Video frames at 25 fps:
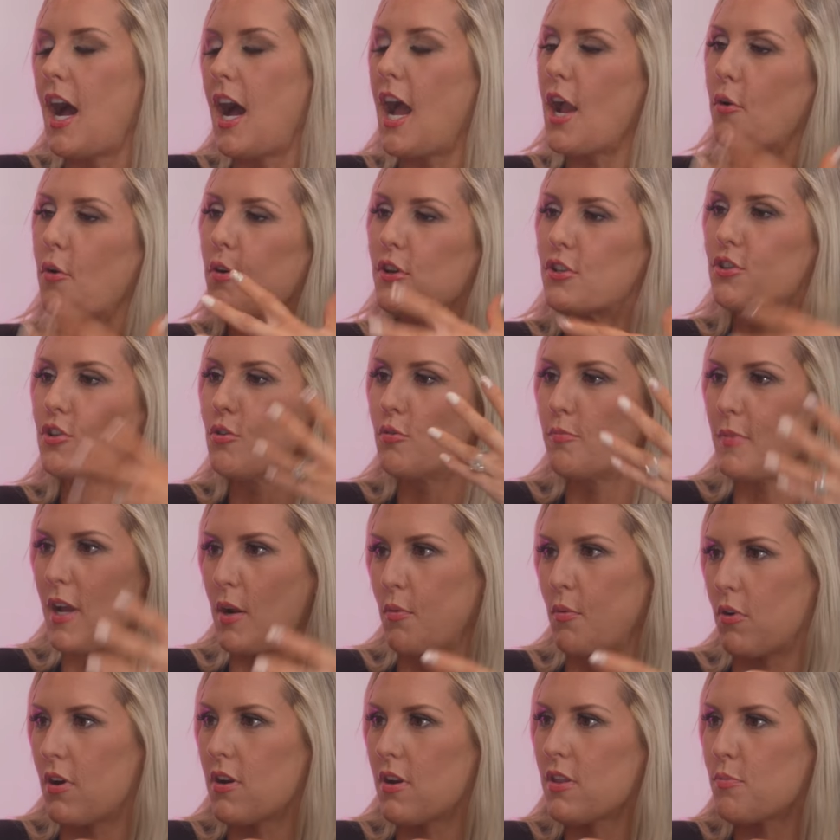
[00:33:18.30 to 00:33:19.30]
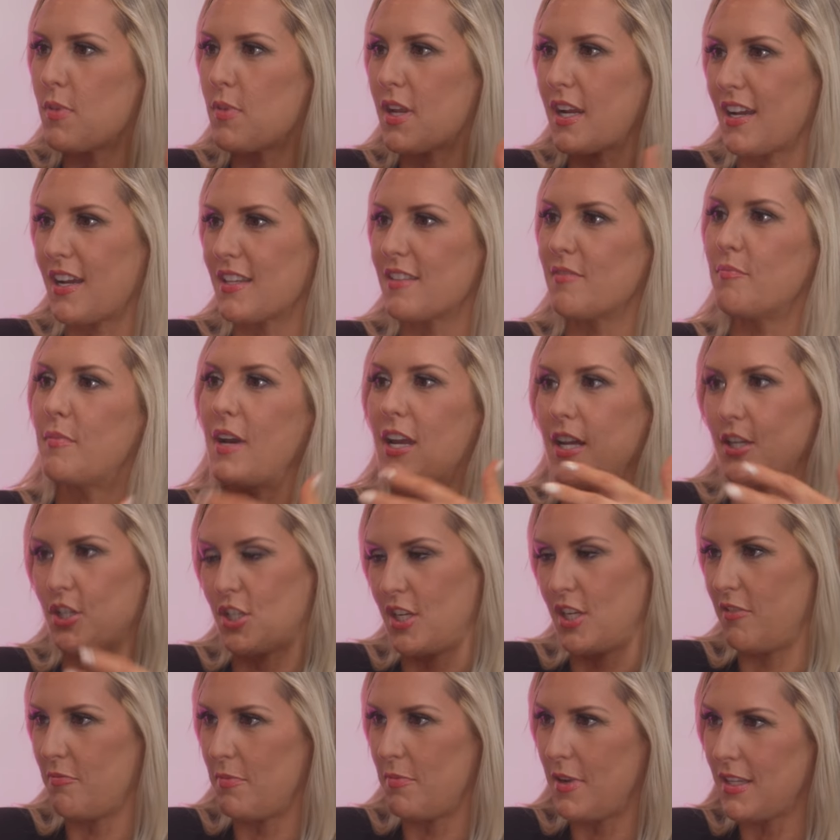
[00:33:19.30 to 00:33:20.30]
I always knew my worth because of my
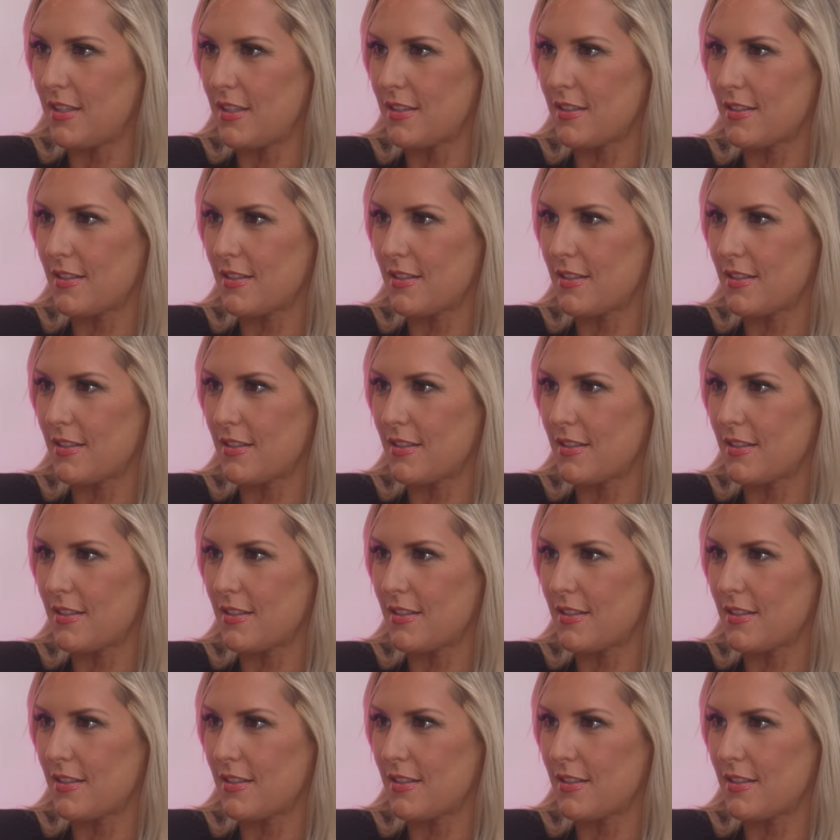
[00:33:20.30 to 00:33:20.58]
achievements.